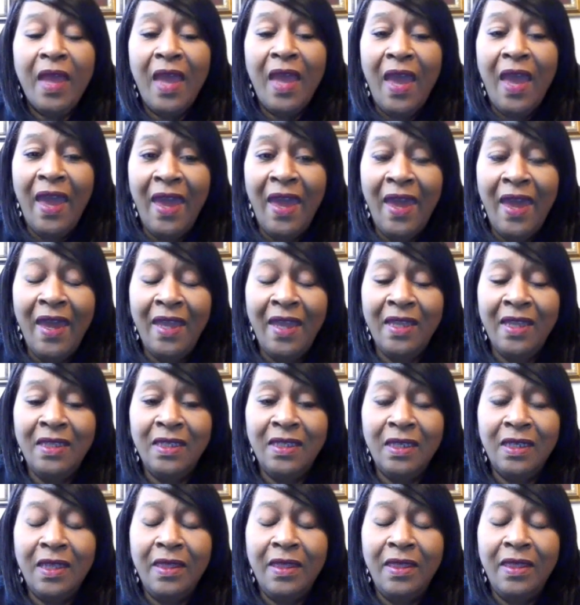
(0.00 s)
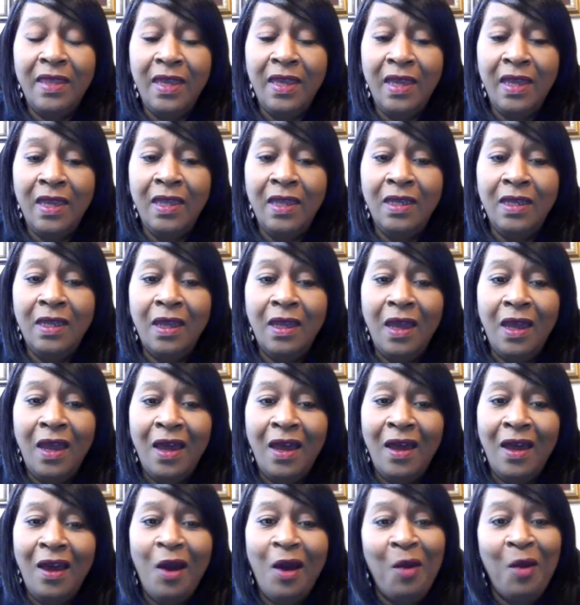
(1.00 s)
and then
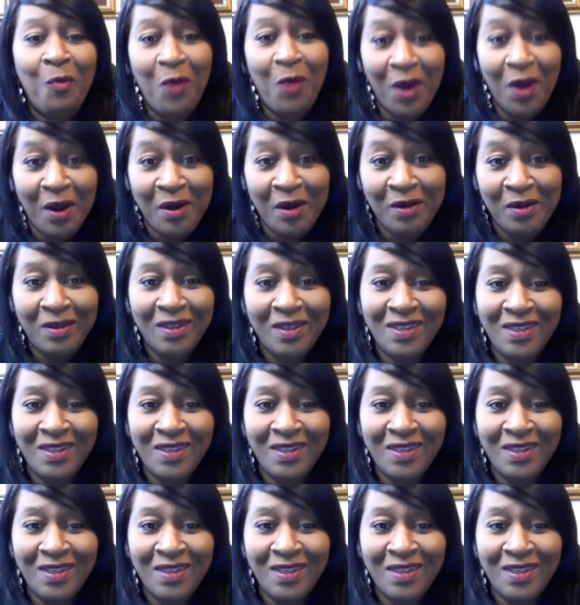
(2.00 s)
a word,